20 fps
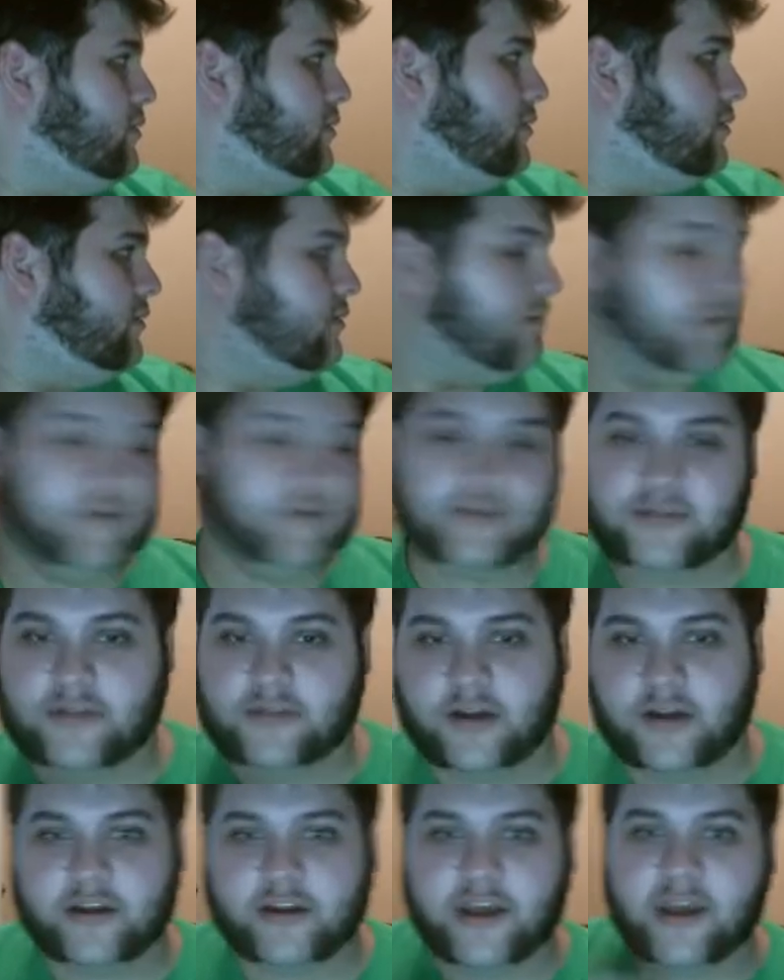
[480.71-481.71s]

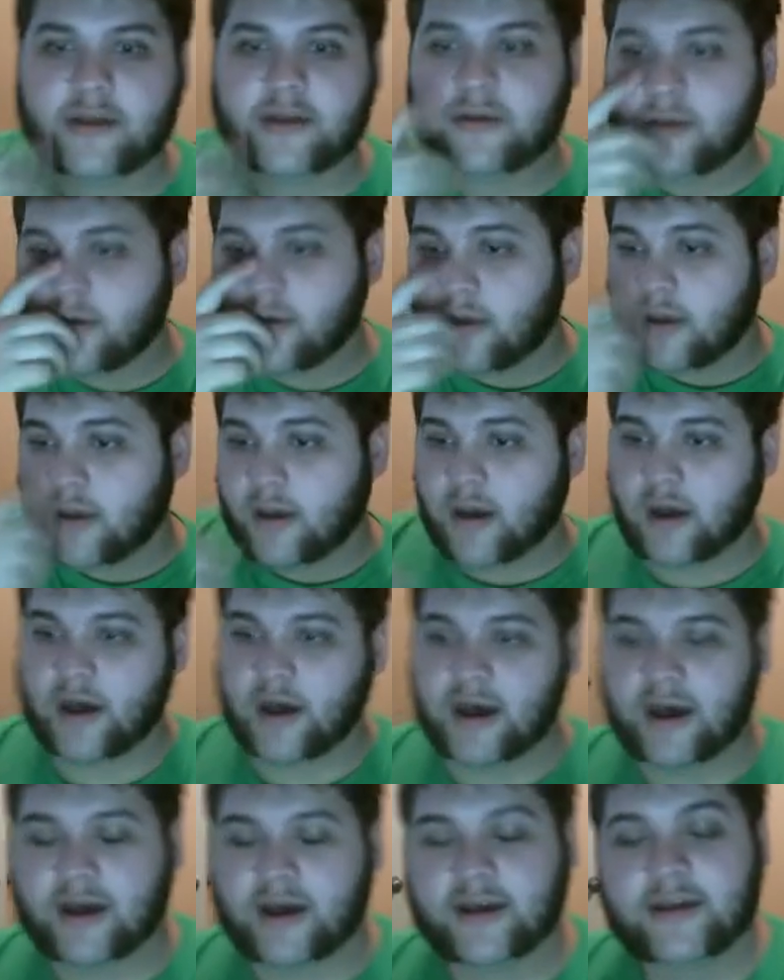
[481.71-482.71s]
wrong guy
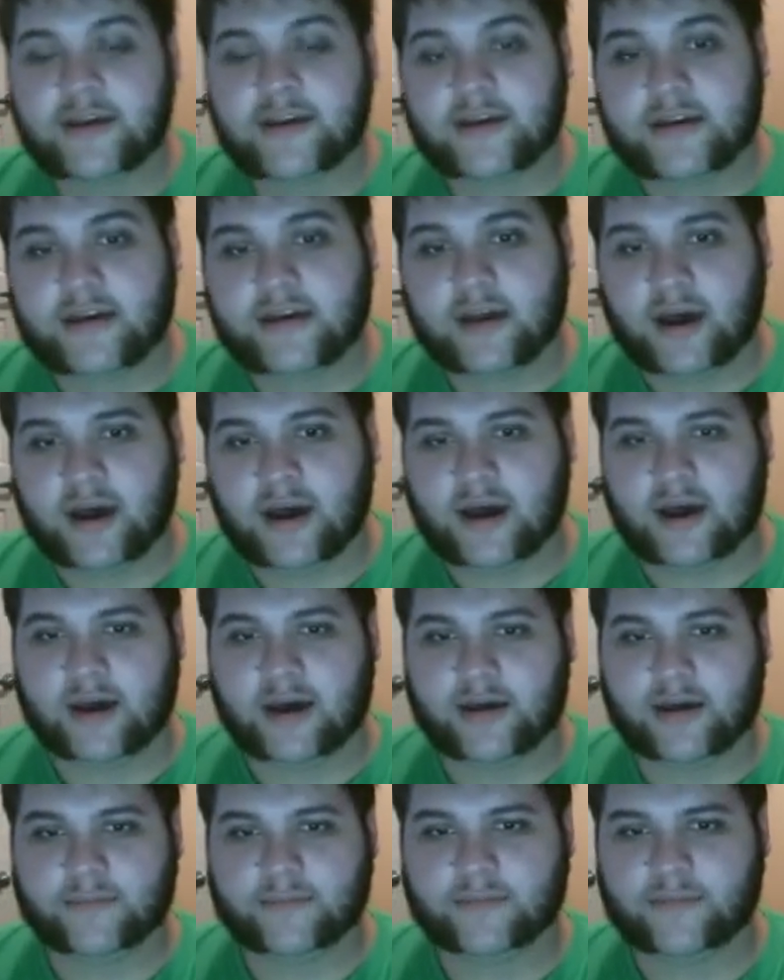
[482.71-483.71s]

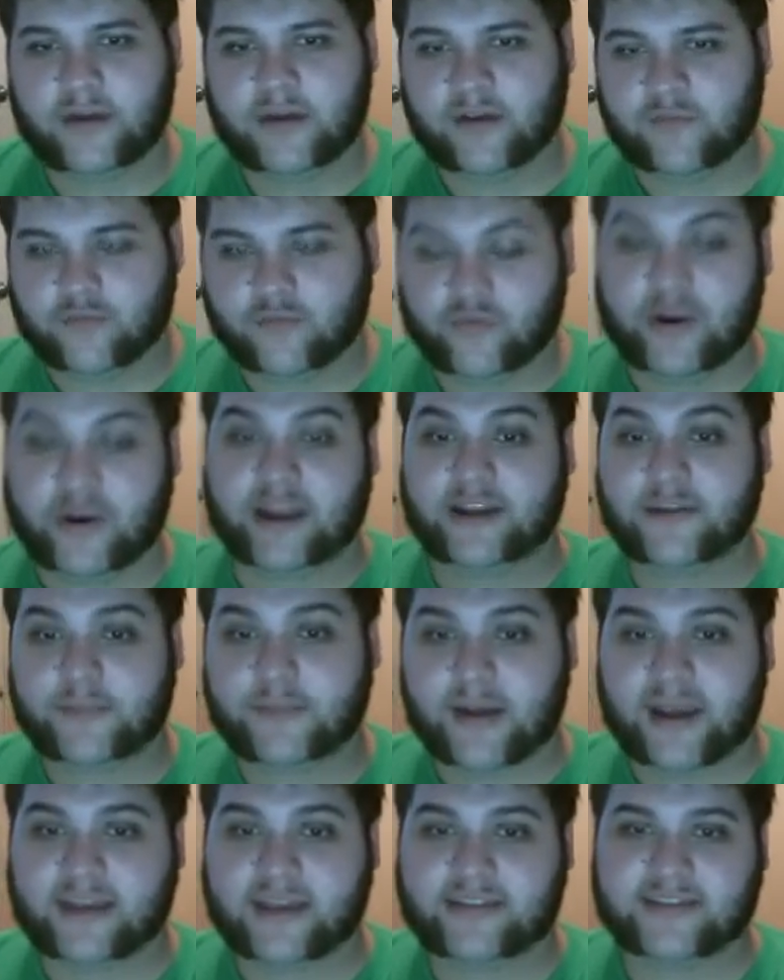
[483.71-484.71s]
of
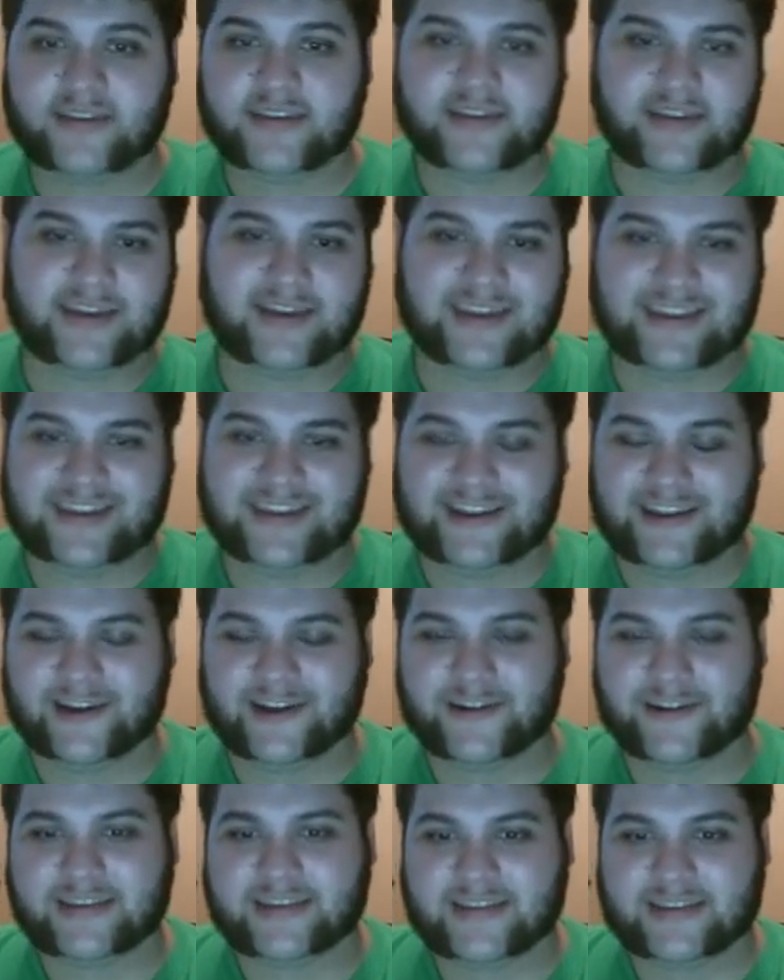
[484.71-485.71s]
randomizing,
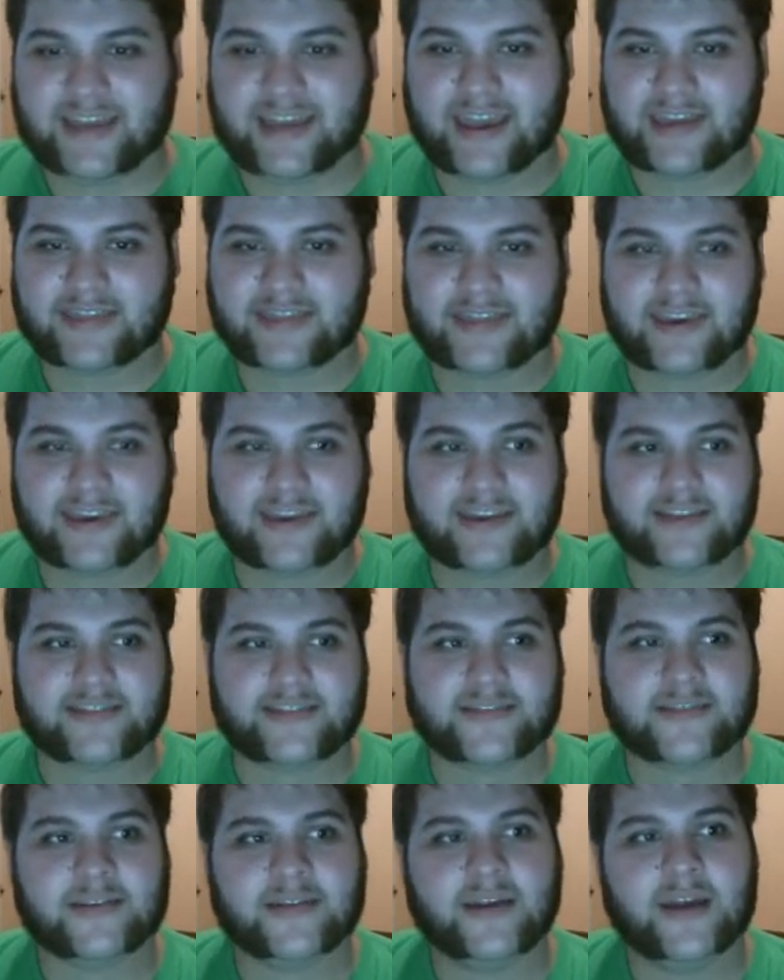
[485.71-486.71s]
these kind of
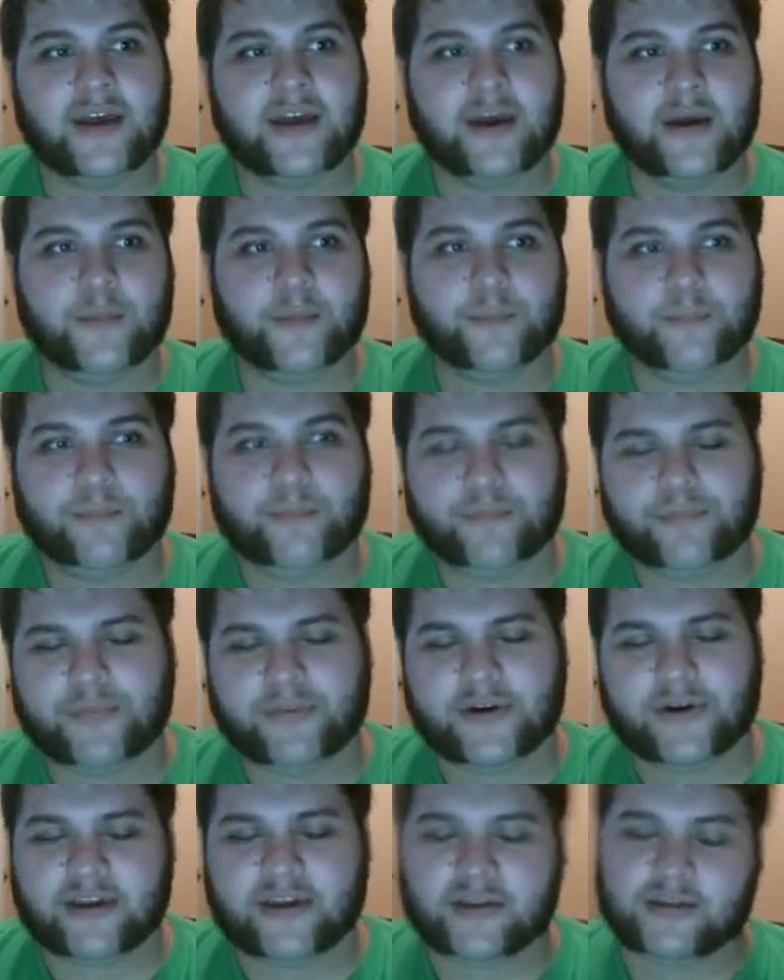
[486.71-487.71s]
things,
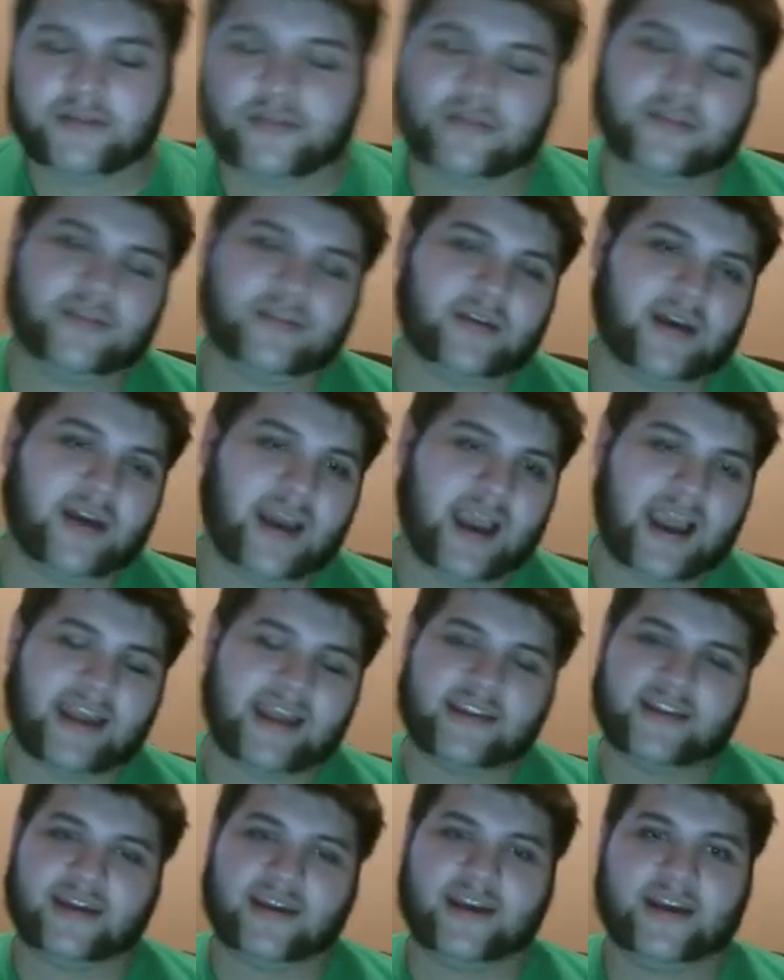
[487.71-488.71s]
but
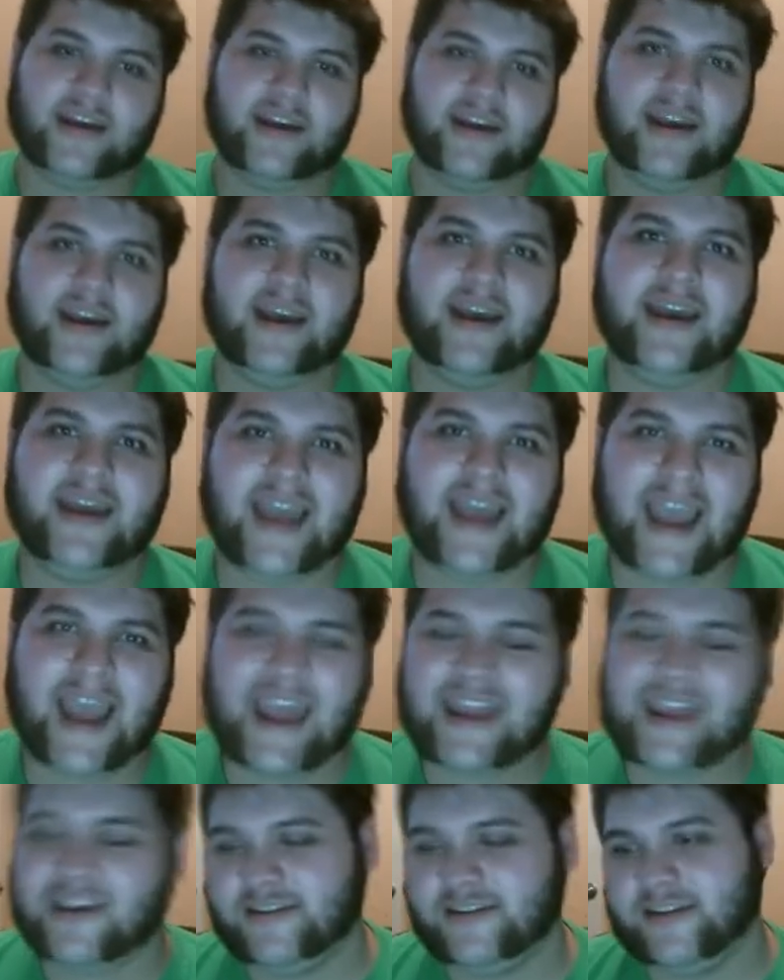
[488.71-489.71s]
I
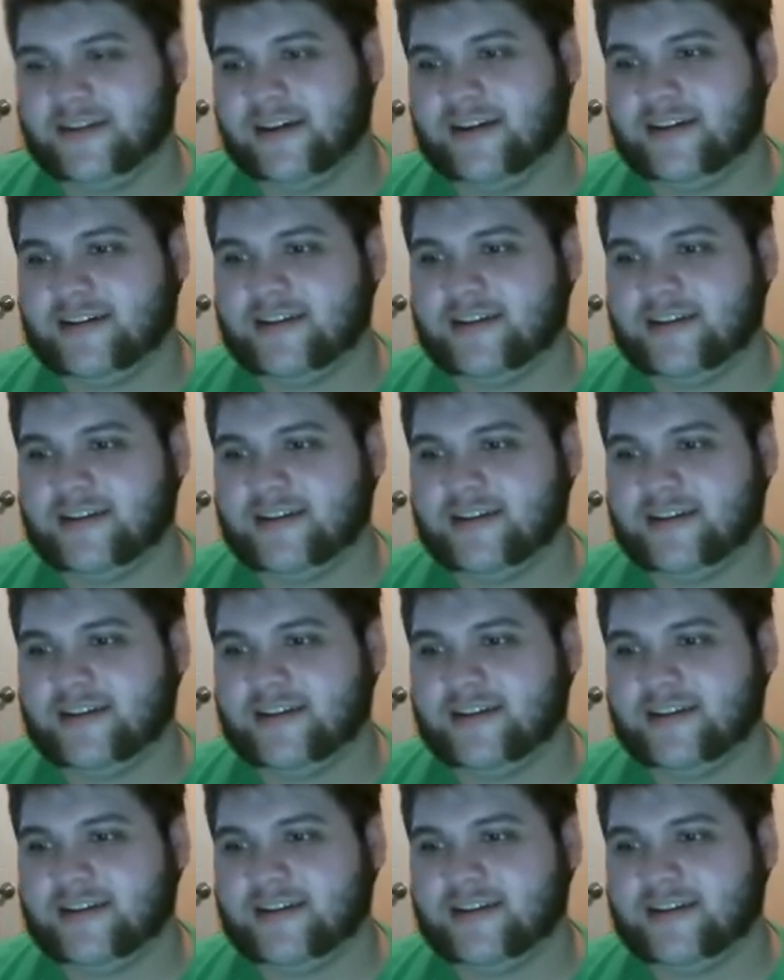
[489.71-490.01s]
don't know.